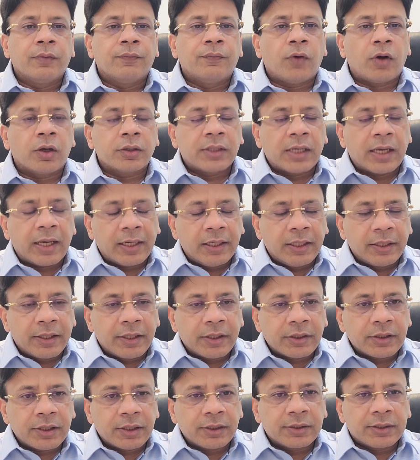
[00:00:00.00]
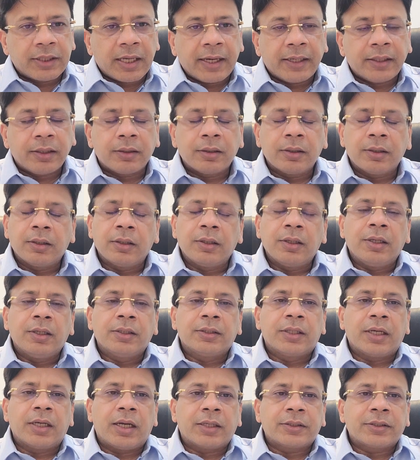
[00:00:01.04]
for the allegation that
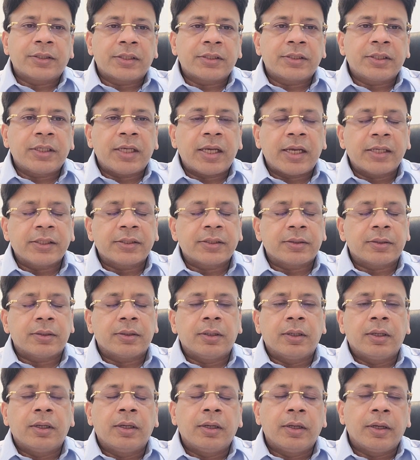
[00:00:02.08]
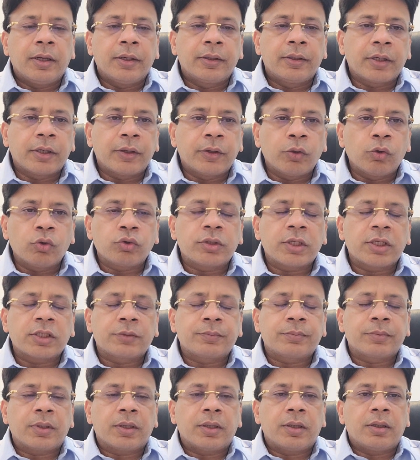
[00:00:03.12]
the assessee has introduced his